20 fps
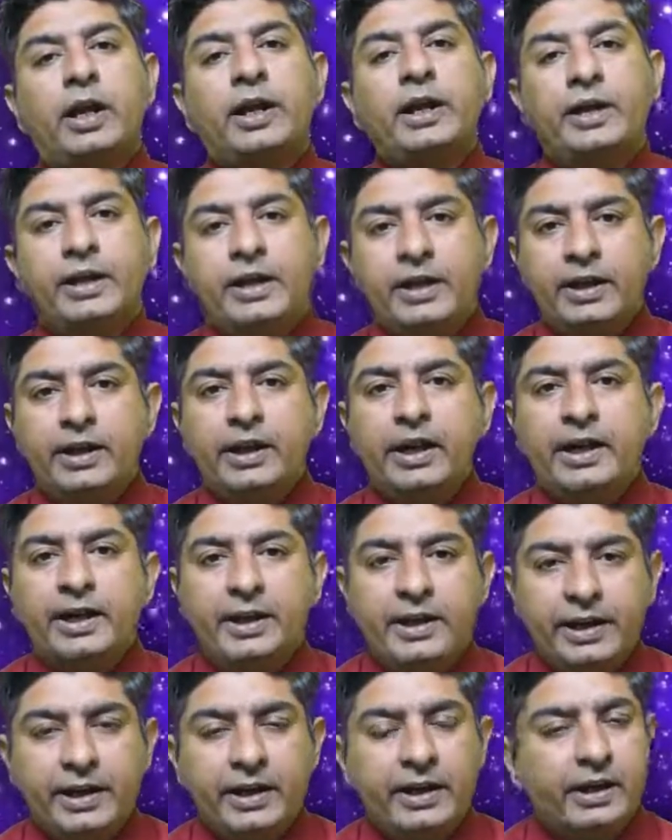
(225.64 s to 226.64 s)

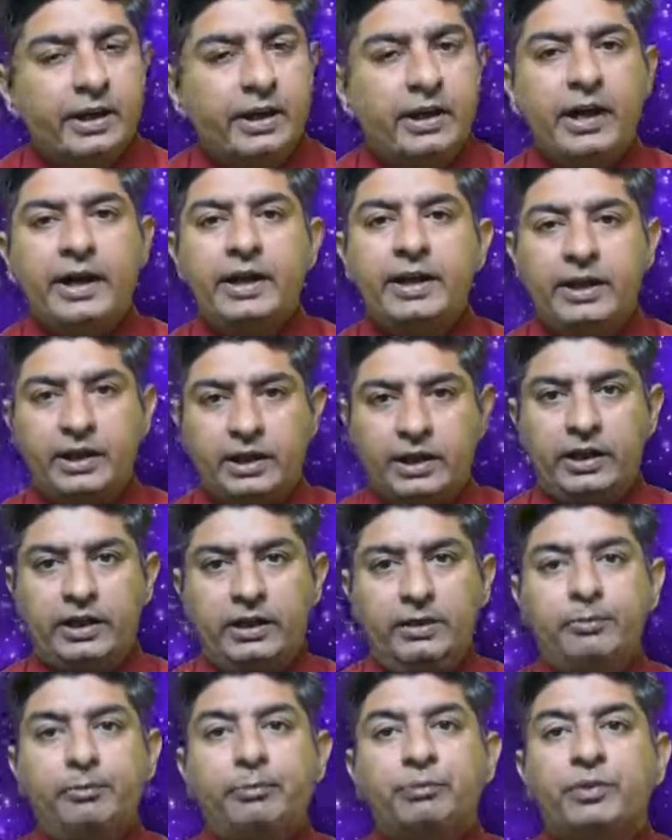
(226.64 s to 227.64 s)

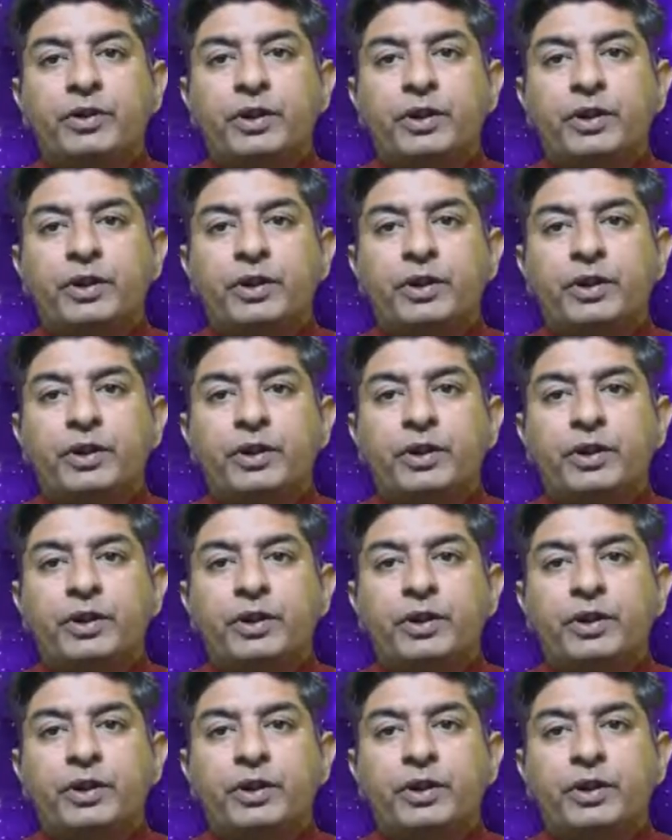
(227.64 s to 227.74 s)
1998-99,